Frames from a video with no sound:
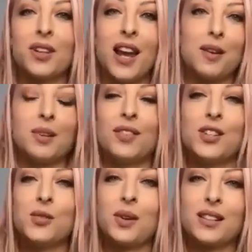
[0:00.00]
than happy if you
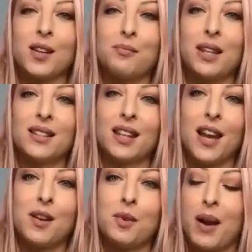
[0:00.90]
do want to send me a
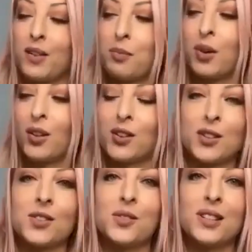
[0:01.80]
DM about the
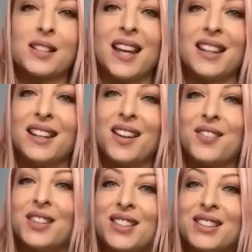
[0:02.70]
products or the technique that
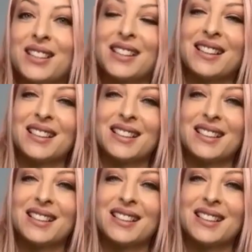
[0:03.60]
I've used.